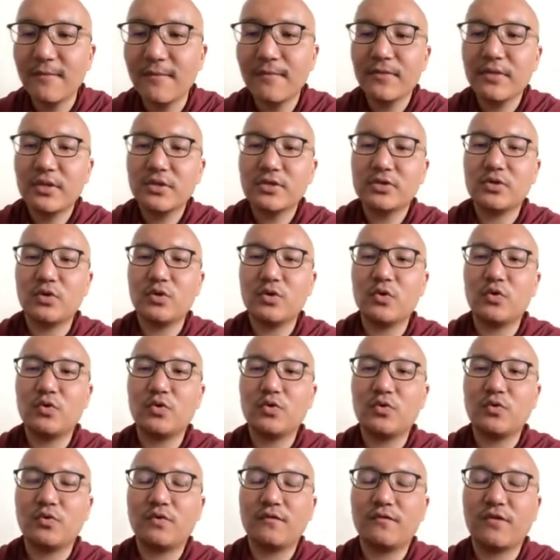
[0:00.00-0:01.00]

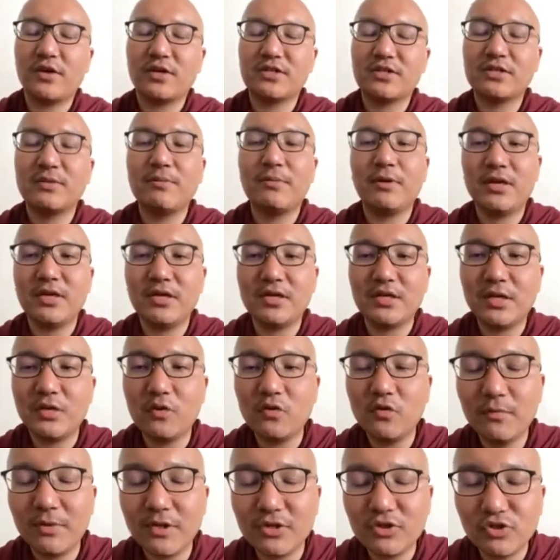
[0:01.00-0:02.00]
So, for example, in
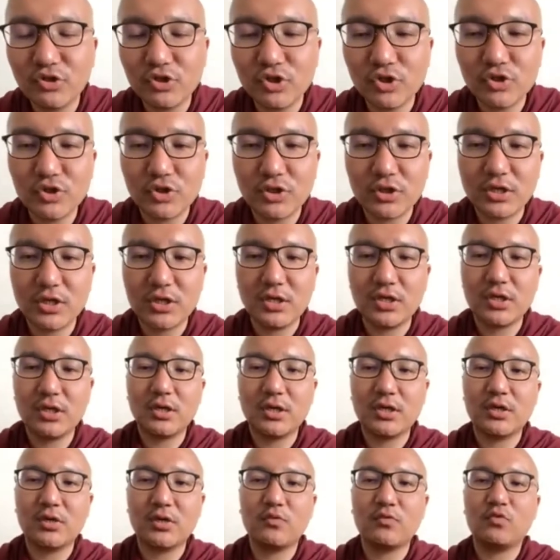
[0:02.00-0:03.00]
Gelugpa tradition,
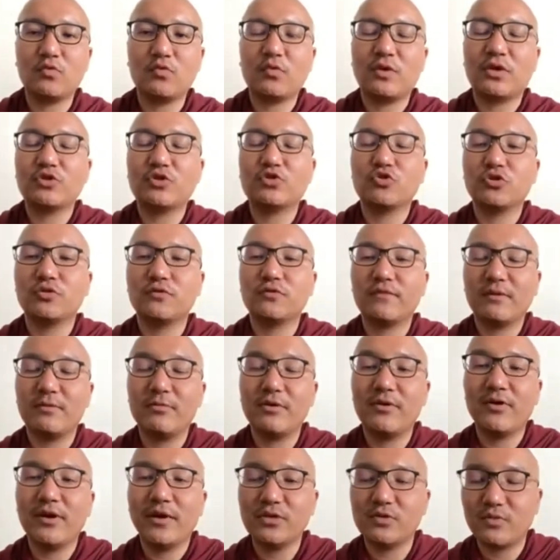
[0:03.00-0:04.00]
one uh, should
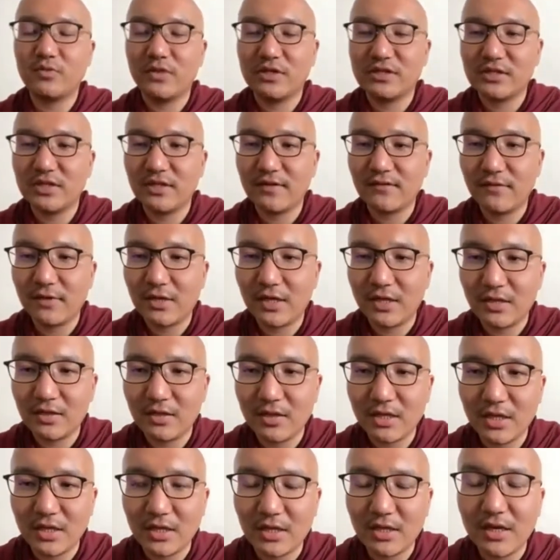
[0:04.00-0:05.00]
familiarize oneself in
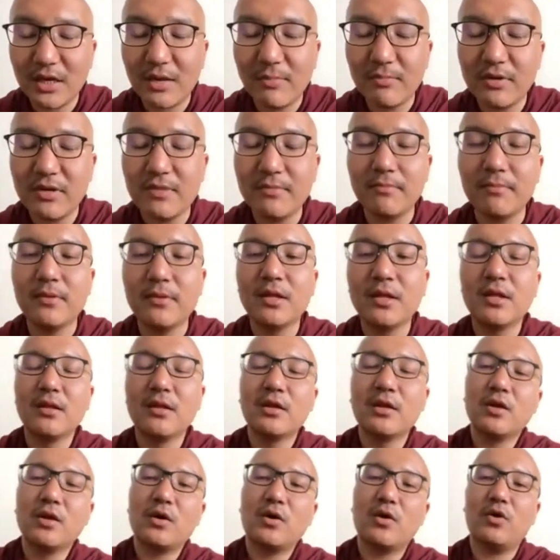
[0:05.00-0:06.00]
the Lamrim,
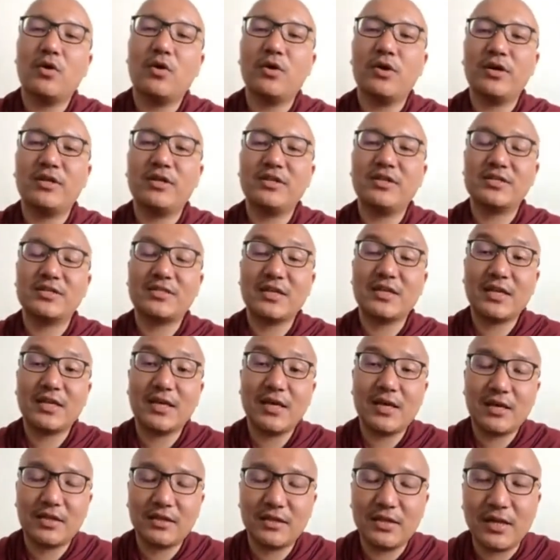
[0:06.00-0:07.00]
or in the
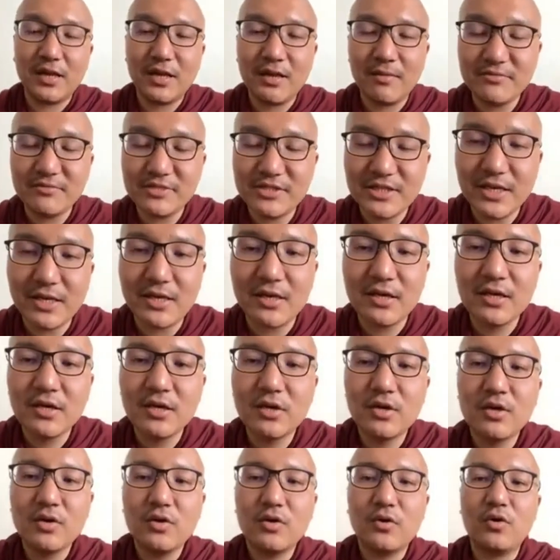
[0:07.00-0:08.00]
Sakya, the Lamdre,
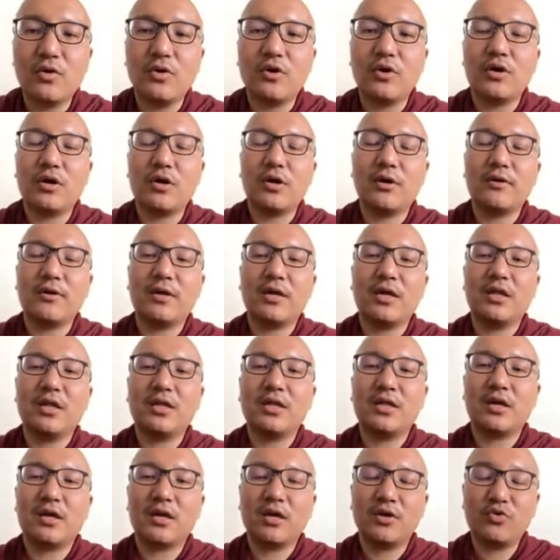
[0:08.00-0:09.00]
or in
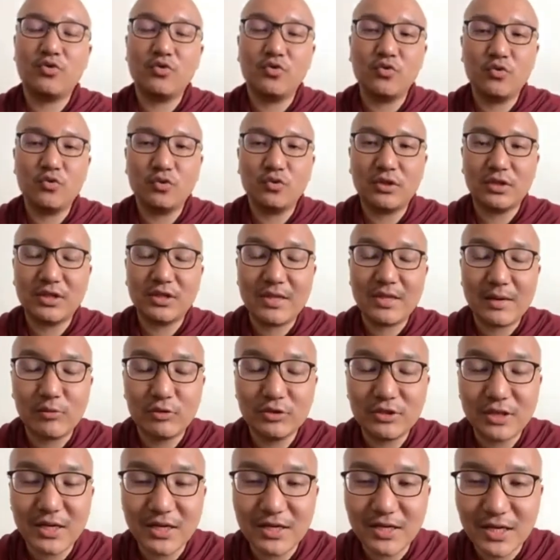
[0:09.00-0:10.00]
the Kagyu, the
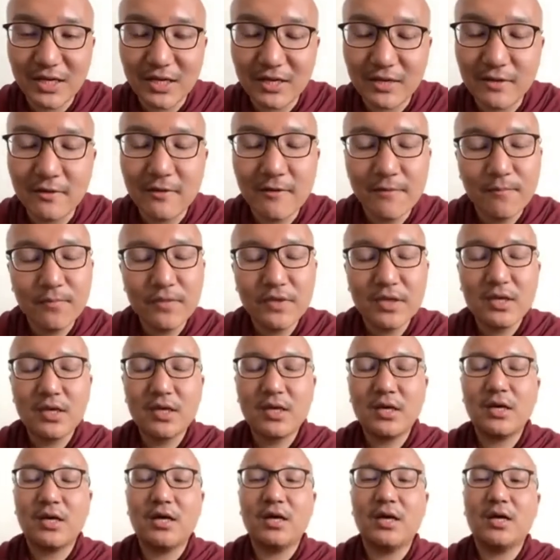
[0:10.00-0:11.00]
Tabotargin,
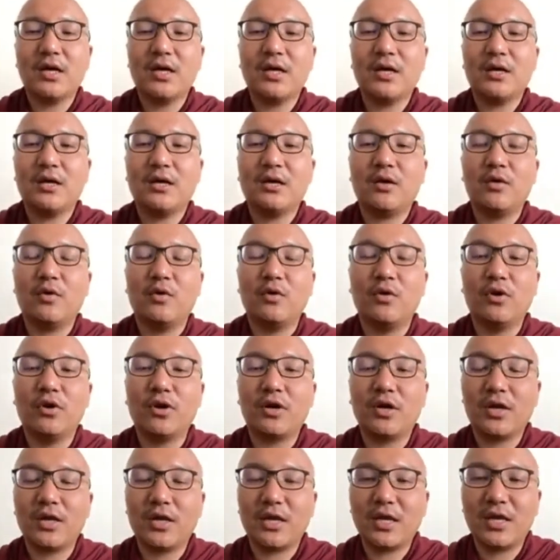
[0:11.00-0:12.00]
uh,
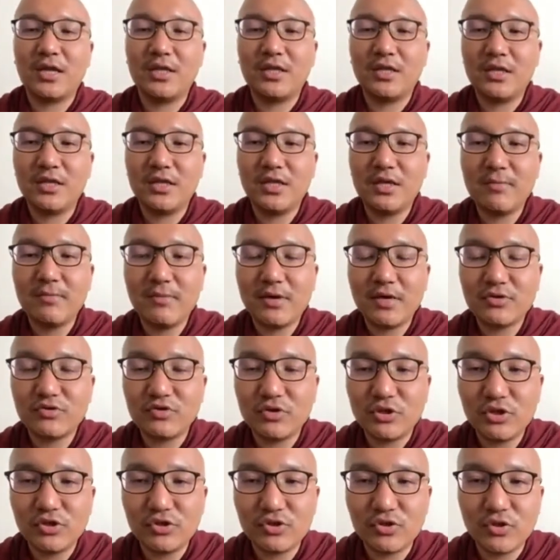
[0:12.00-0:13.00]
or in the Nyingma
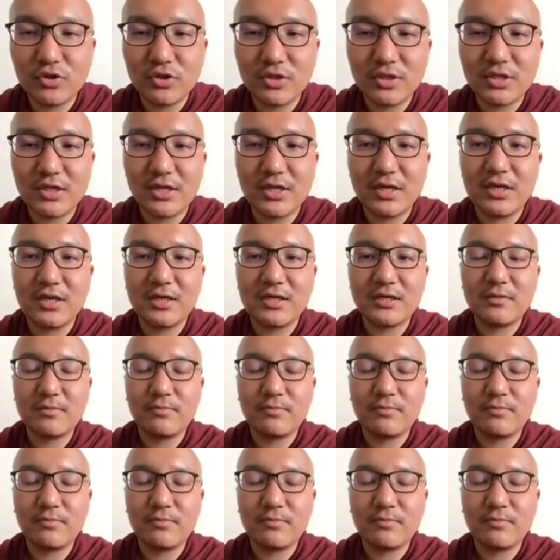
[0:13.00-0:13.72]
tradition, the